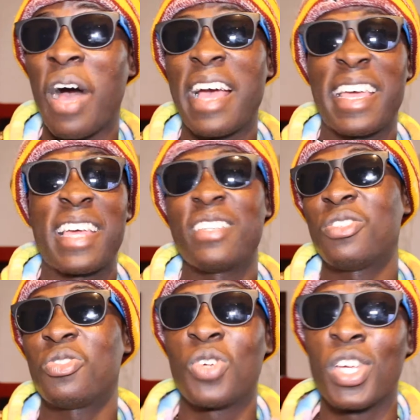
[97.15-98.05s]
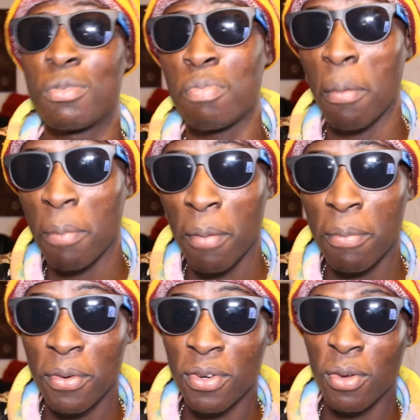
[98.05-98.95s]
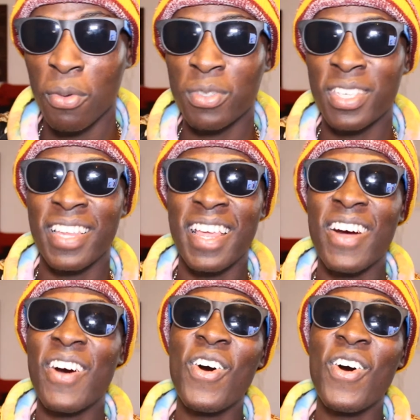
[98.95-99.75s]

against trees pop up on you saying,